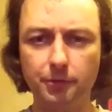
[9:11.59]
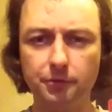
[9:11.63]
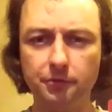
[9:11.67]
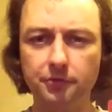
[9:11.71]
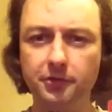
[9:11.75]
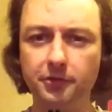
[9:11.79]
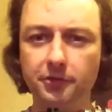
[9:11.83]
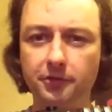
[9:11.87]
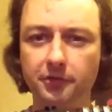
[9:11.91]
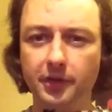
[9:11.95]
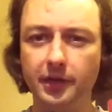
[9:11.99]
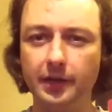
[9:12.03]

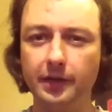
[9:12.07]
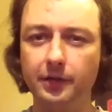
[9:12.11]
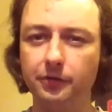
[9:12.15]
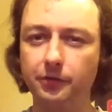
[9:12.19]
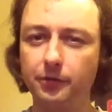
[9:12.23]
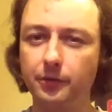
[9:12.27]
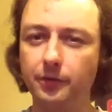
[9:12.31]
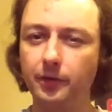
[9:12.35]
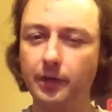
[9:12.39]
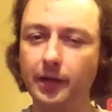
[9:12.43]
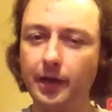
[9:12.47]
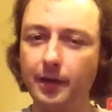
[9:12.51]
designs are
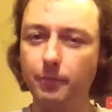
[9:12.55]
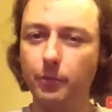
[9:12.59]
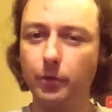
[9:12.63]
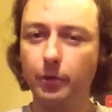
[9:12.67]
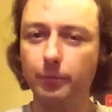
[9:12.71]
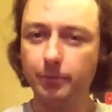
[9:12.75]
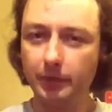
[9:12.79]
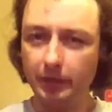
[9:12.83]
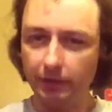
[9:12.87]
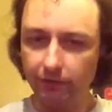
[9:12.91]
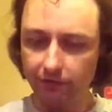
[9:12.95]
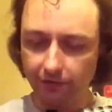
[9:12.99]
a lot more
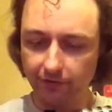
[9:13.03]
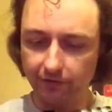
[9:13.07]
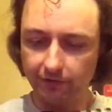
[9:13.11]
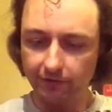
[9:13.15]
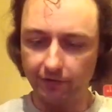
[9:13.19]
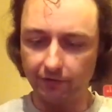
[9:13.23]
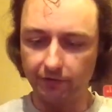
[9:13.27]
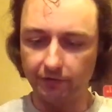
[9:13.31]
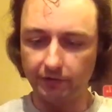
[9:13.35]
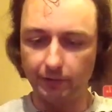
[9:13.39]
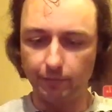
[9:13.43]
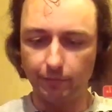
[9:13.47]
basic than
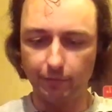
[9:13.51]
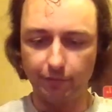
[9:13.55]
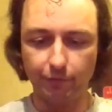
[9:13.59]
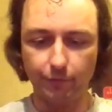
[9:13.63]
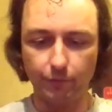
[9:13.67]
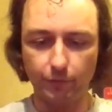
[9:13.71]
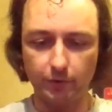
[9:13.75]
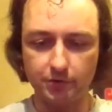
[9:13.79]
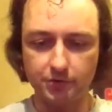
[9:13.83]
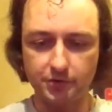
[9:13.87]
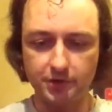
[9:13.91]
Saberforge.